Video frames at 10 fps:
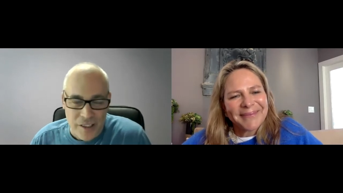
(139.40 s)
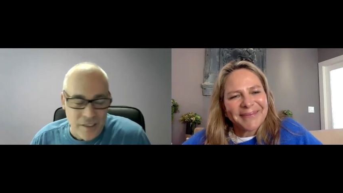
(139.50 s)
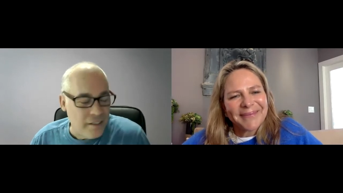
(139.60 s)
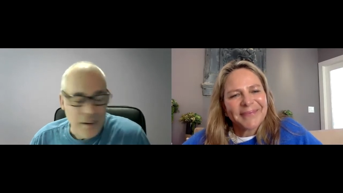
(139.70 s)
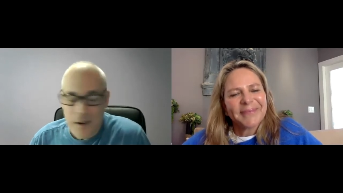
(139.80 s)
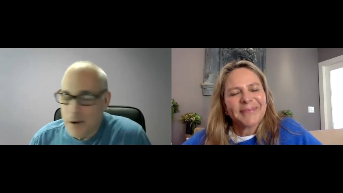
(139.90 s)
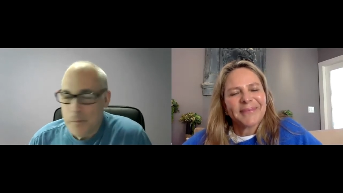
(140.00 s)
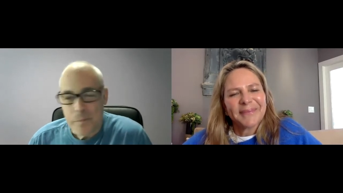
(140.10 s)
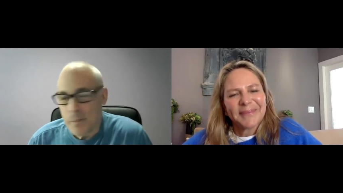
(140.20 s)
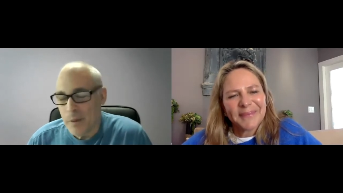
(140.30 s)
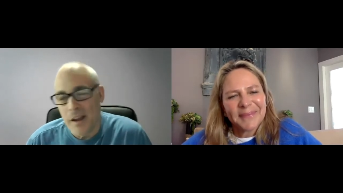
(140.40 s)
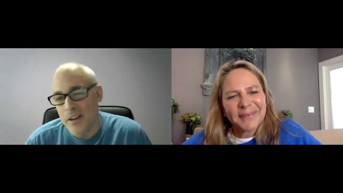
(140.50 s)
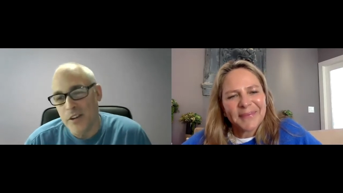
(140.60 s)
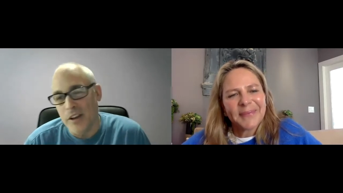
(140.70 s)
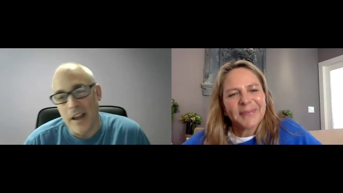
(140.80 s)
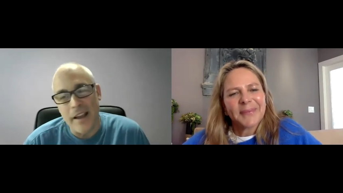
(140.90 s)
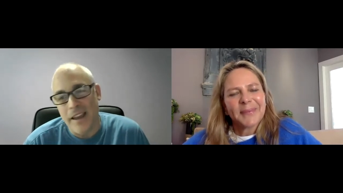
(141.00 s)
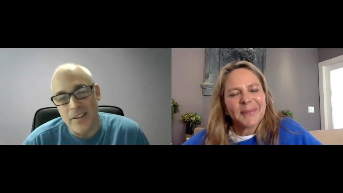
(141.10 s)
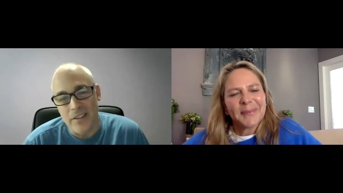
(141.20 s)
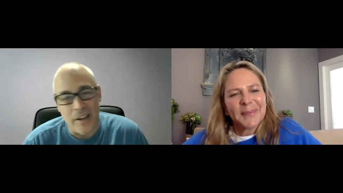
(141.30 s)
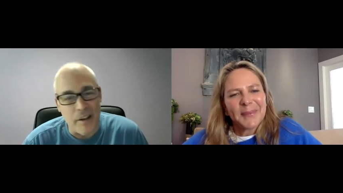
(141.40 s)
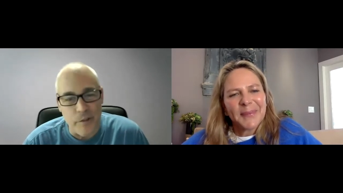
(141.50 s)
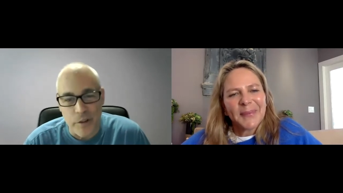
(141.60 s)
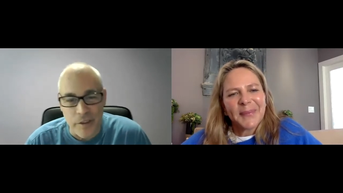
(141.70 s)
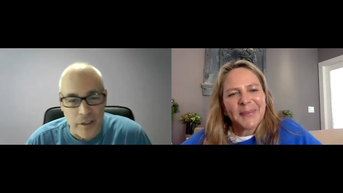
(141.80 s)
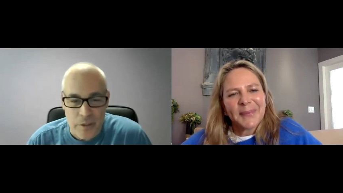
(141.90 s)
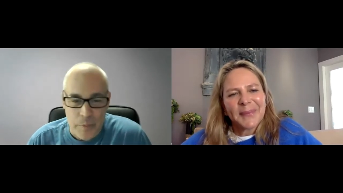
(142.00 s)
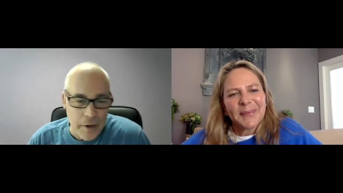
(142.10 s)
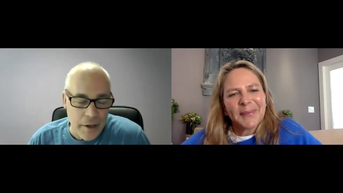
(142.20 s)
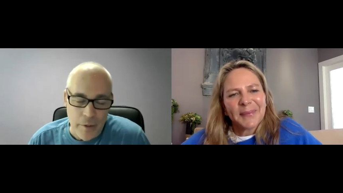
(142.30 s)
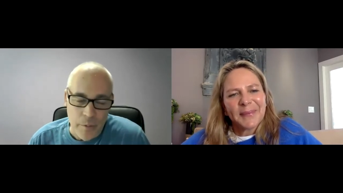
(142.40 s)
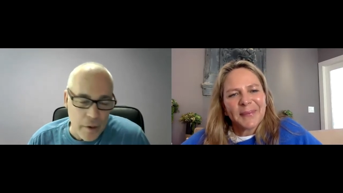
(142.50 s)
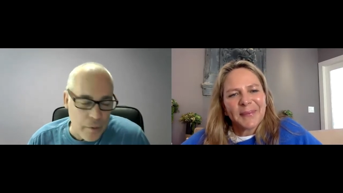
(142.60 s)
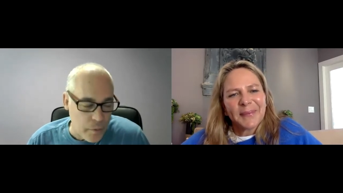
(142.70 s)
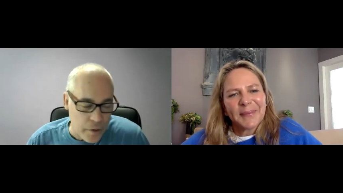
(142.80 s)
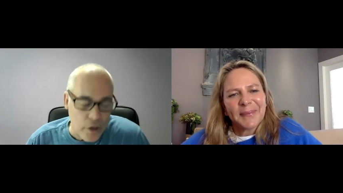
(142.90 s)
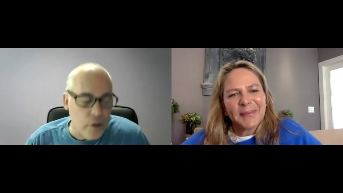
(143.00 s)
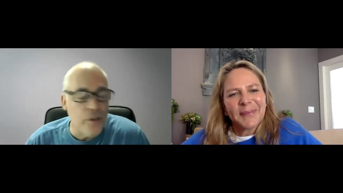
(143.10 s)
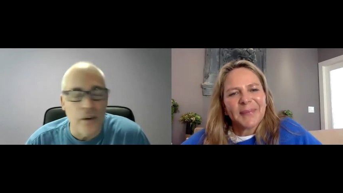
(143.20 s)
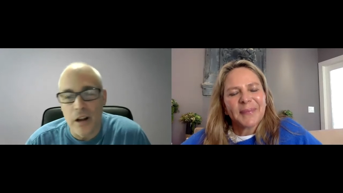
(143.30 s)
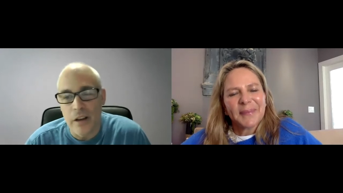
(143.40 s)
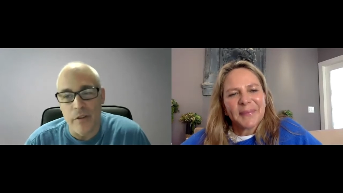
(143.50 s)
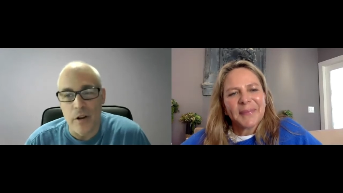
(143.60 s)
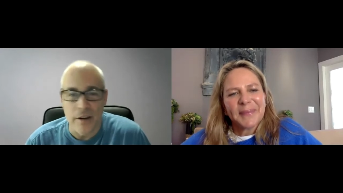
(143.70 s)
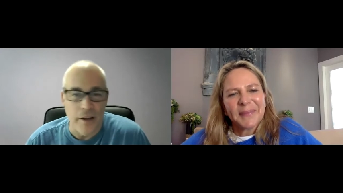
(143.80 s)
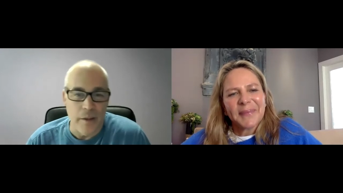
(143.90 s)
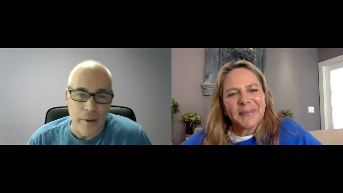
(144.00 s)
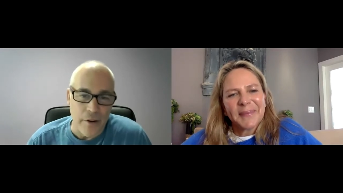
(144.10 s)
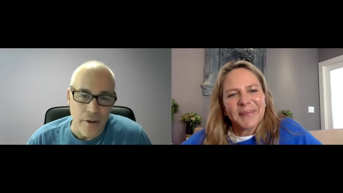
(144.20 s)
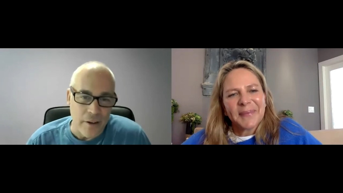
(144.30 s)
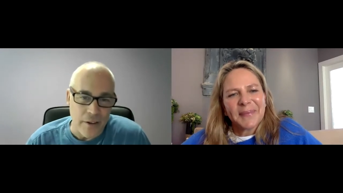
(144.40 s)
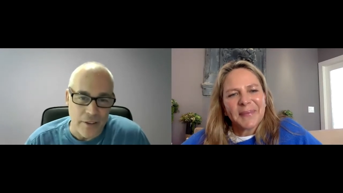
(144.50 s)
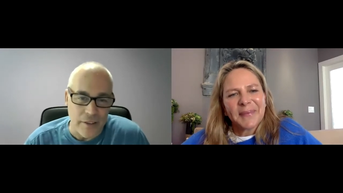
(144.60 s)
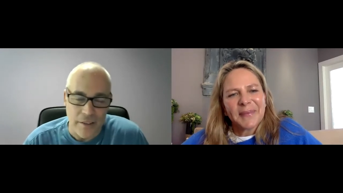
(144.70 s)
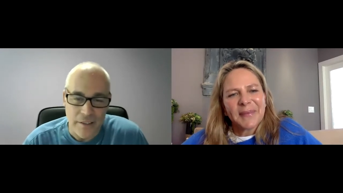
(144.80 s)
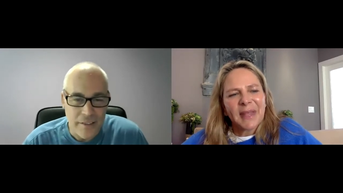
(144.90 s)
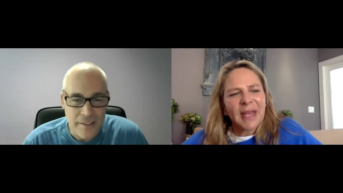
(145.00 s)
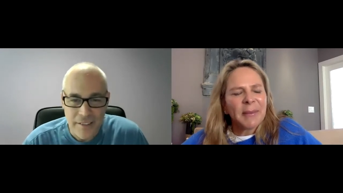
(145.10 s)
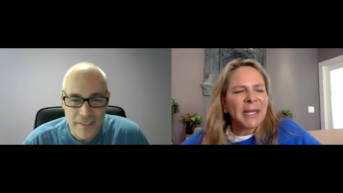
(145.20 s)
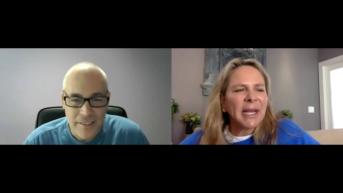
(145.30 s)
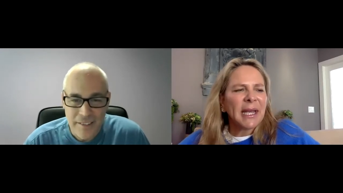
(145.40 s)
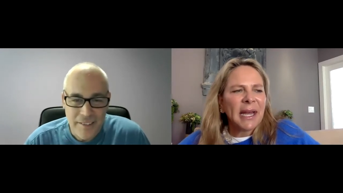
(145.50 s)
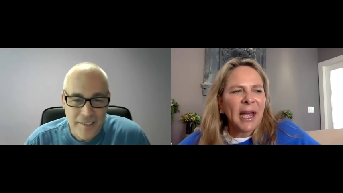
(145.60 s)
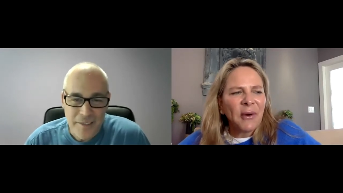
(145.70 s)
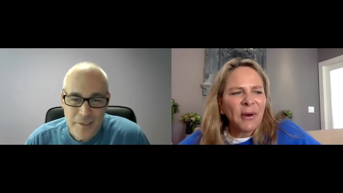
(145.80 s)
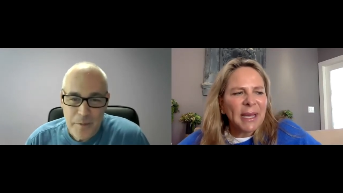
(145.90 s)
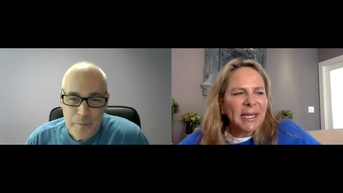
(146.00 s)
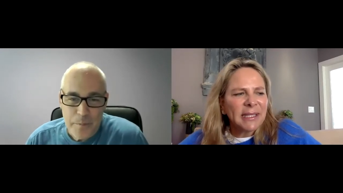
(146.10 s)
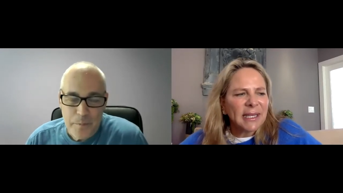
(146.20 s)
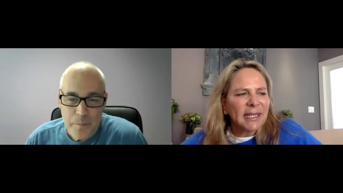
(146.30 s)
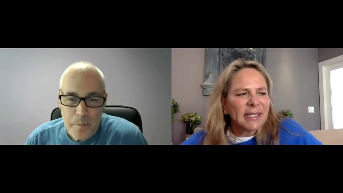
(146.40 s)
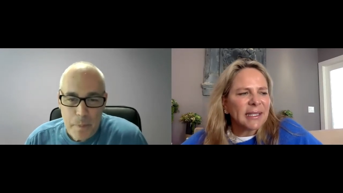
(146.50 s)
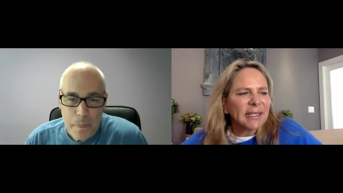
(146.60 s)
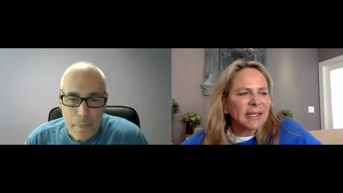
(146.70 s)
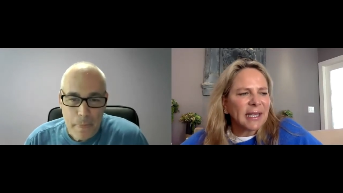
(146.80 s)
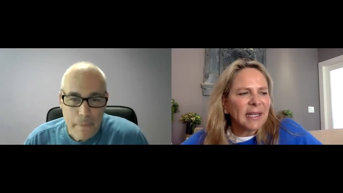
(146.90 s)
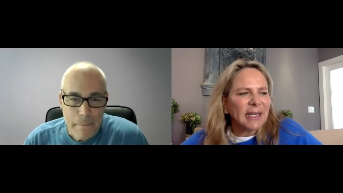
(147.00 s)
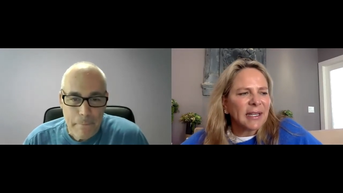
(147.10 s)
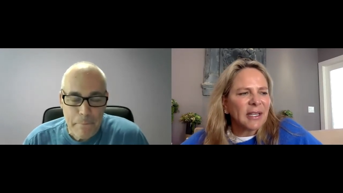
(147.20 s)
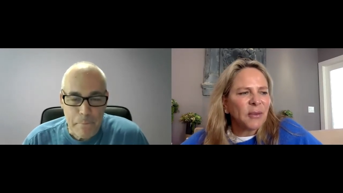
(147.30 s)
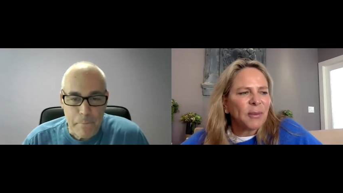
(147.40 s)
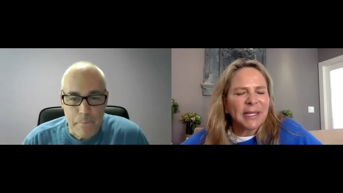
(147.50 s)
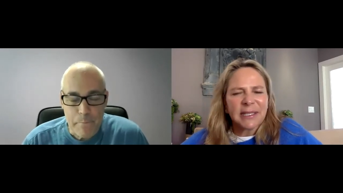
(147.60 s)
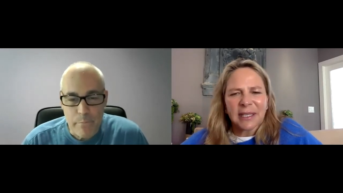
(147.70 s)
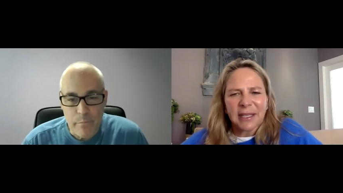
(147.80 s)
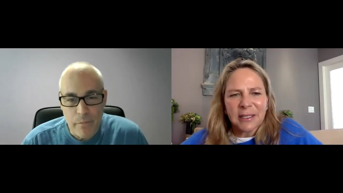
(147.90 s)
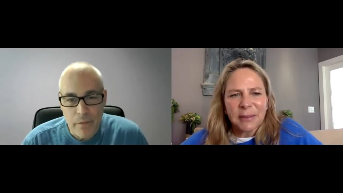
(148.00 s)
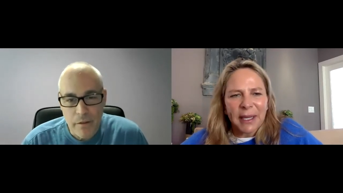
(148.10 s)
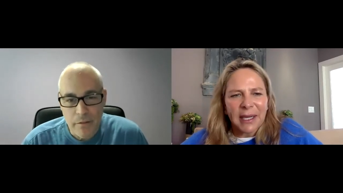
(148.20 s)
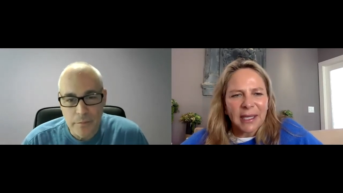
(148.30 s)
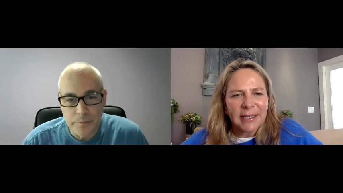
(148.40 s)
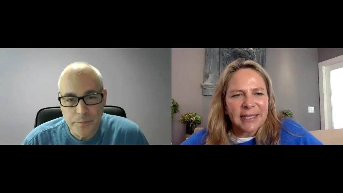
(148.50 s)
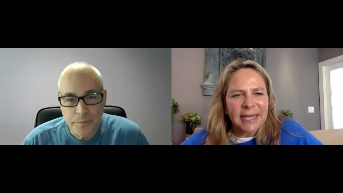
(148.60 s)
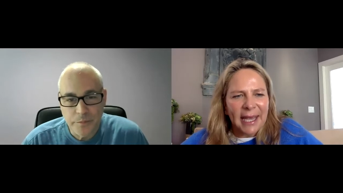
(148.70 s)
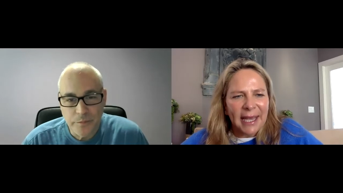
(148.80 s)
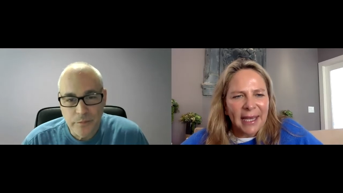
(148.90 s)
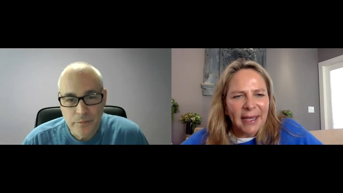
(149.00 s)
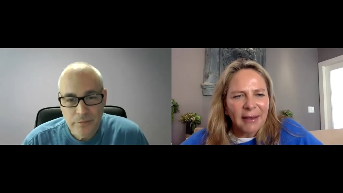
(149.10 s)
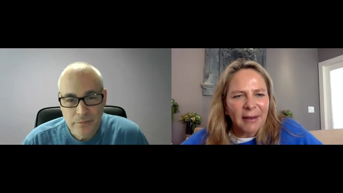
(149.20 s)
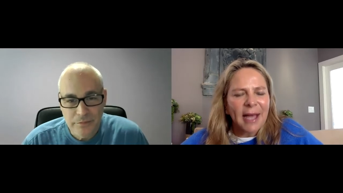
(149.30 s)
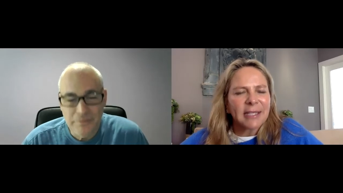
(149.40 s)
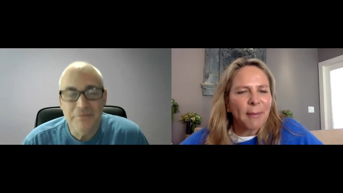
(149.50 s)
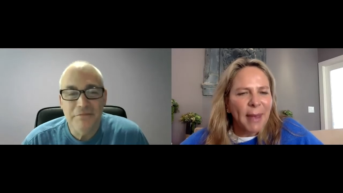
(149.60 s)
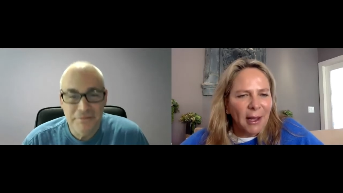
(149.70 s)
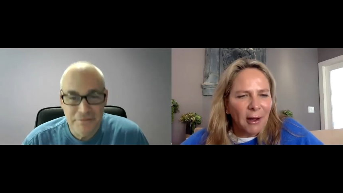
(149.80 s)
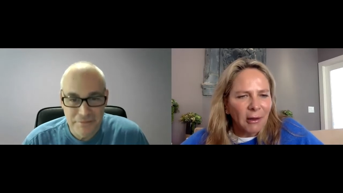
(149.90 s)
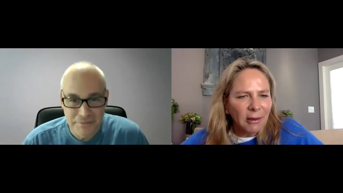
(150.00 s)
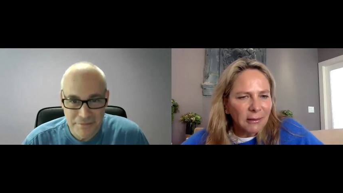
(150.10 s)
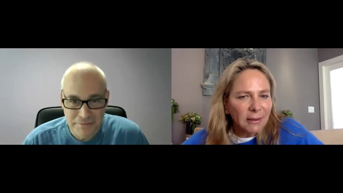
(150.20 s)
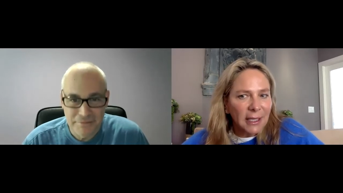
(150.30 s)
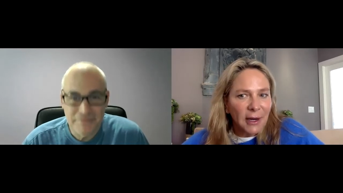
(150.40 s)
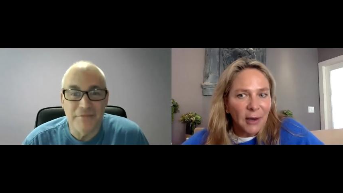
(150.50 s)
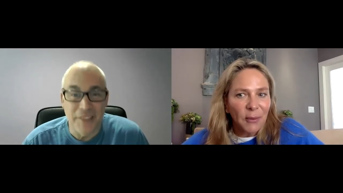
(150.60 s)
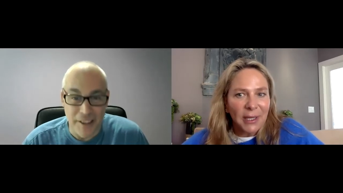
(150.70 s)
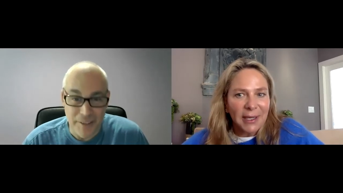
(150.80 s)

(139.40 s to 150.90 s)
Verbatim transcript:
Speaker 1: and I could I can't say enough good things about it. It, it. it, could not have gone any better, honestly.
Speaker 2: I mean, and how amazing is it that you basically spent a day as a male, you know, yeah.